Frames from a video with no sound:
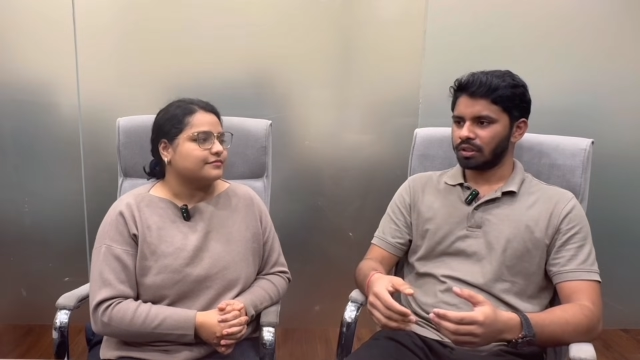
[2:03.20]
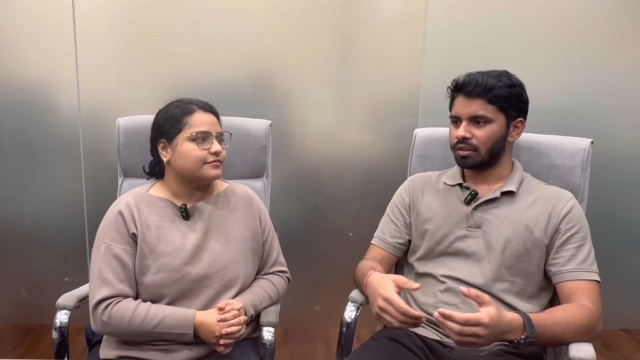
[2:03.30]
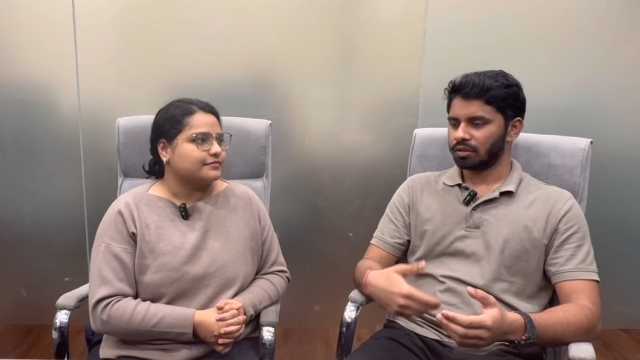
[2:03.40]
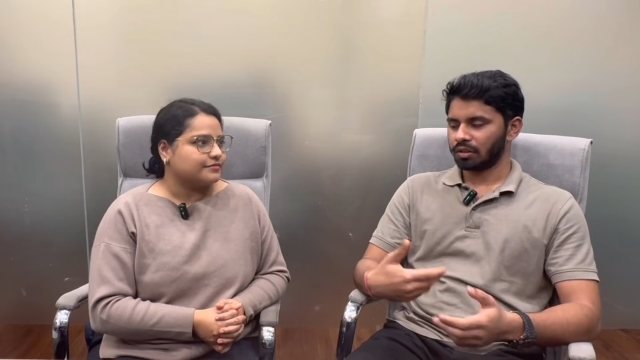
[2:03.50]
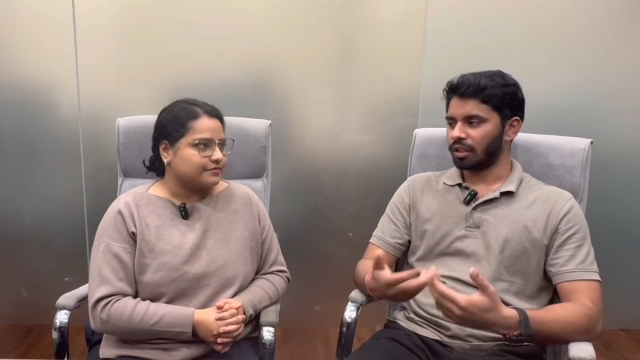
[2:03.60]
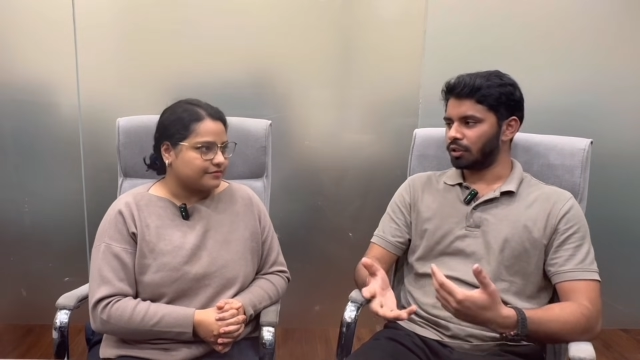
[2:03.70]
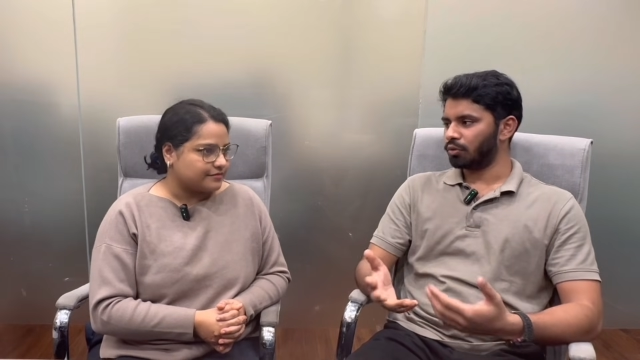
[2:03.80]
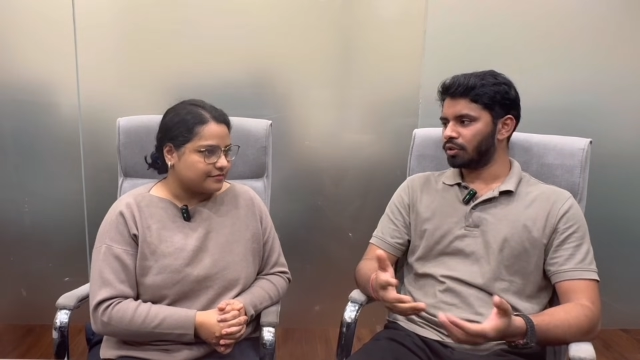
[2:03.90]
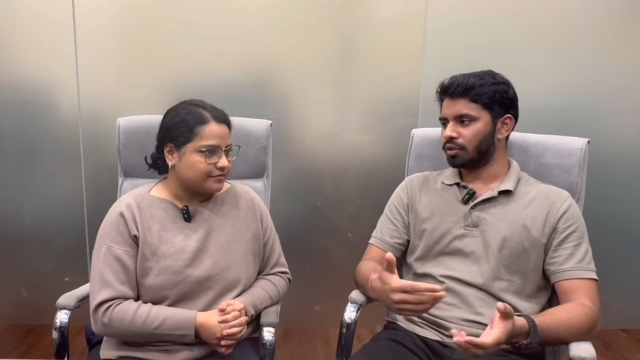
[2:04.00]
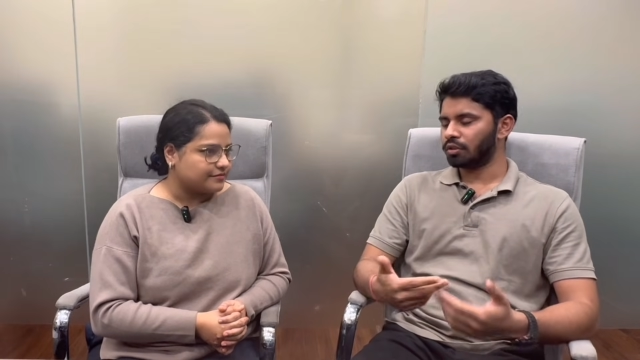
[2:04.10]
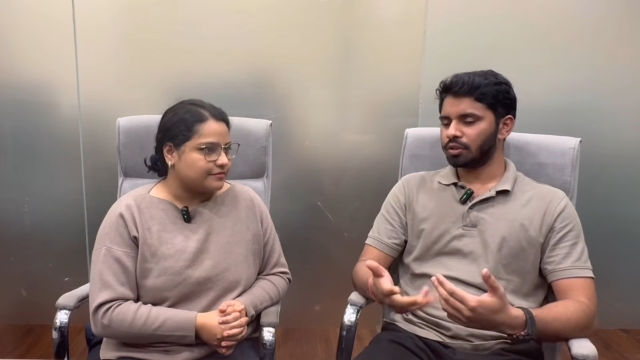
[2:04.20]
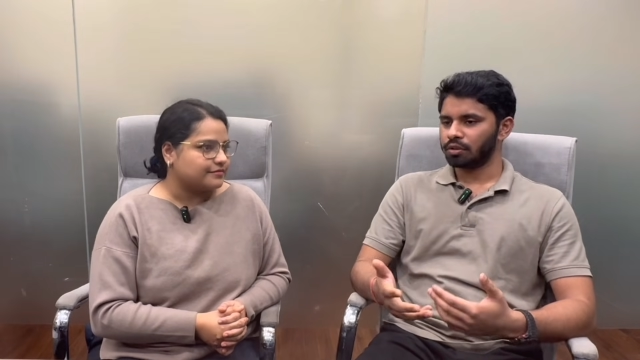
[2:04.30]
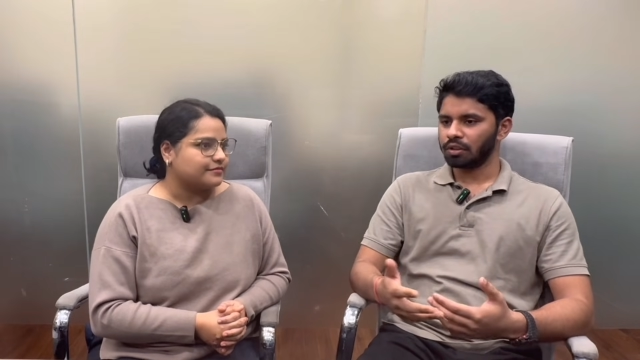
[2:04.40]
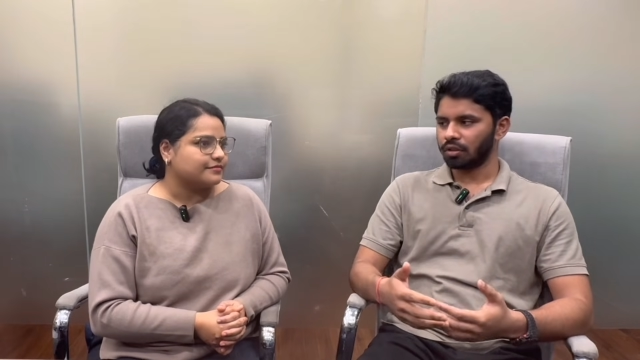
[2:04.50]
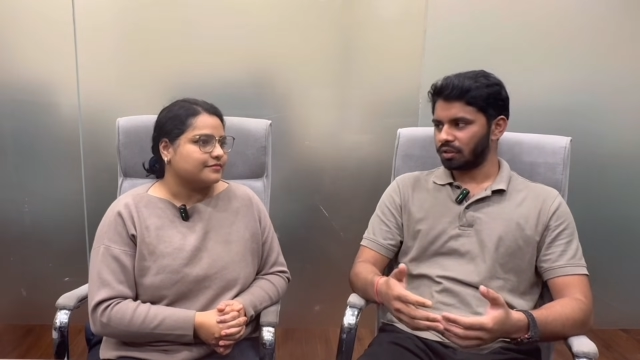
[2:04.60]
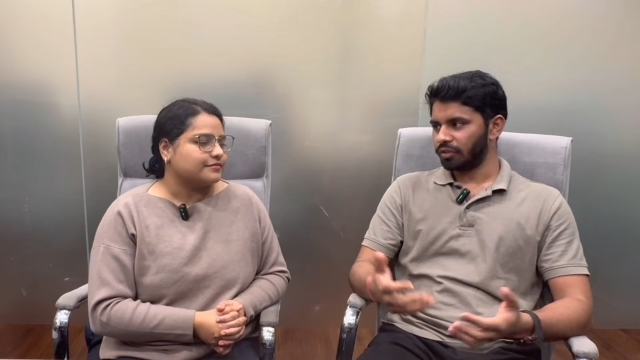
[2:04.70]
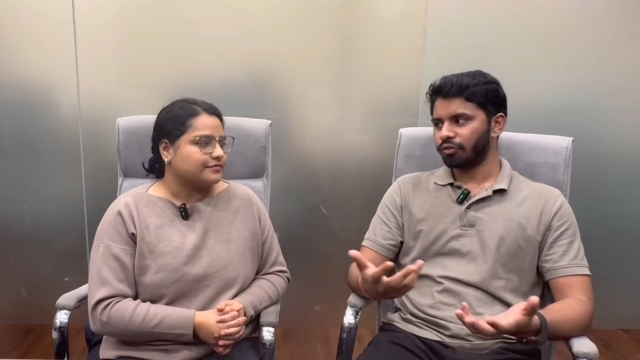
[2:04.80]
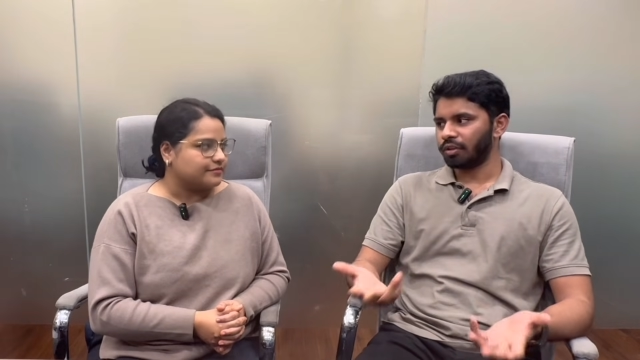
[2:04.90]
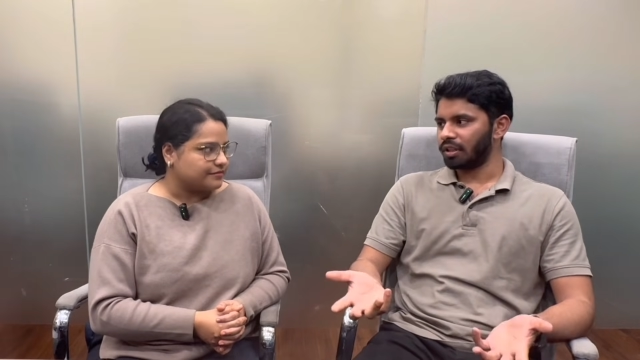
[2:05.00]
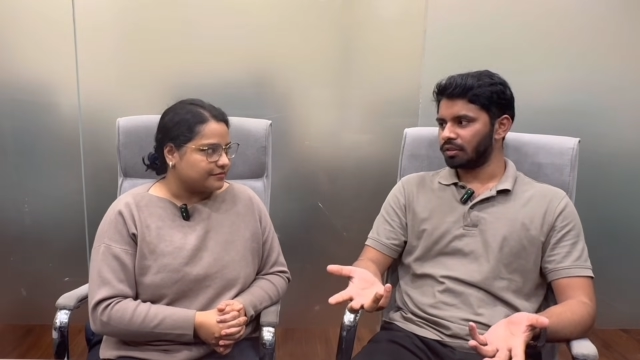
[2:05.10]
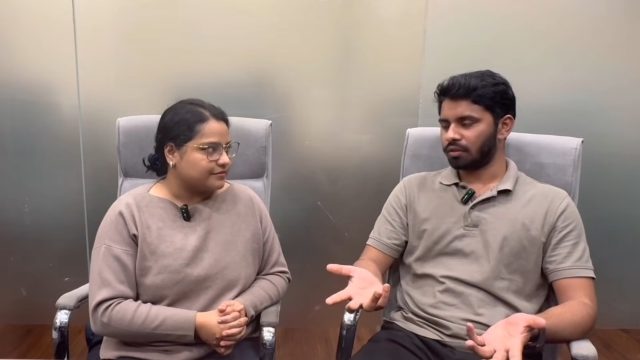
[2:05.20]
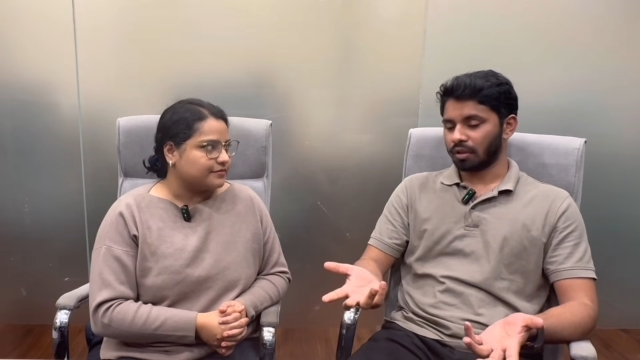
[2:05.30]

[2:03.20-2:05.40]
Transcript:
Speaker 1: we continue with our duty. Or if we are